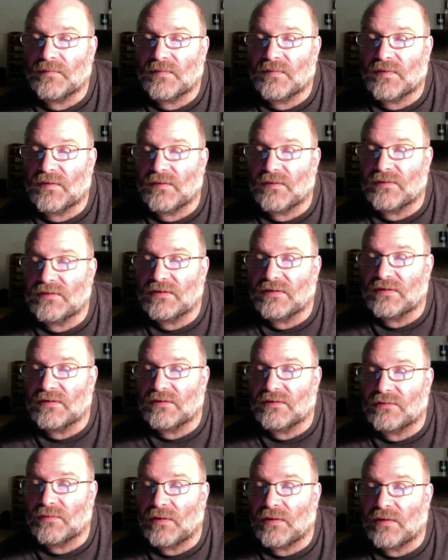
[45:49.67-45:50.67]
13
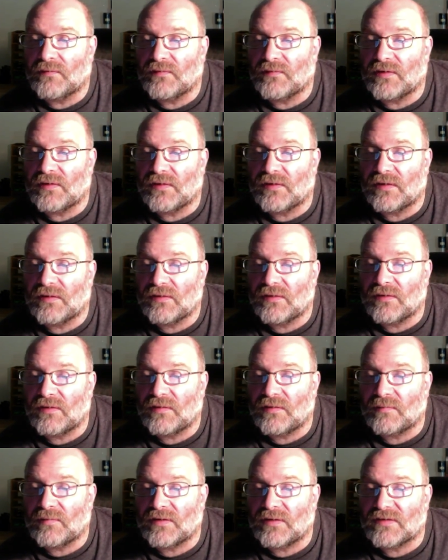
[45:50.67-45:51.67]
and 12-year here
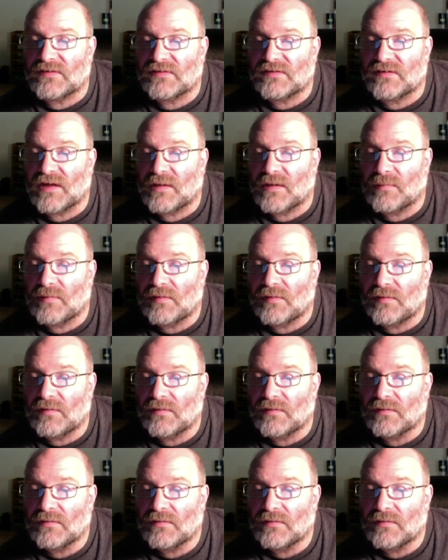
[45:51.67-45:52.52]
on my stable.